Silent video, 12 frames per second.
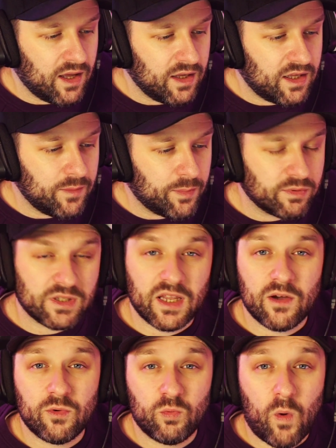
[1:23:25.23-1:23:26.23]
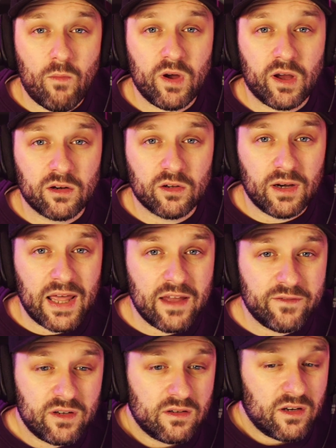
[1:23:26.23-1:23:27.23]
keep up to date with when we're going to go
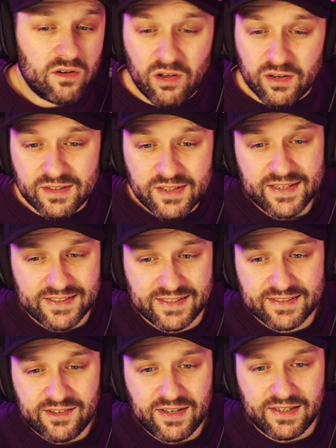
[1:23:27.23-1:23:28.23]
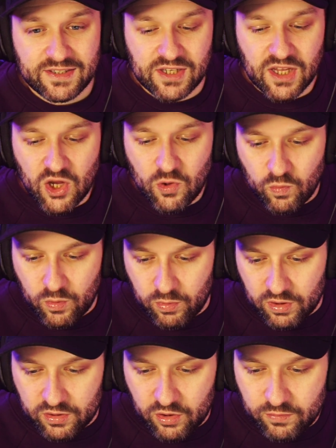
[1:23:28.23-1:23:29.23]
live. And not nice. We
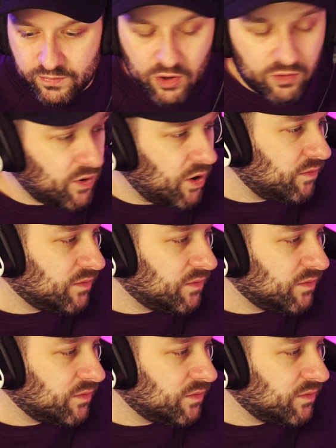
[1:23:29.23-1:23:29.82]
will. Oh.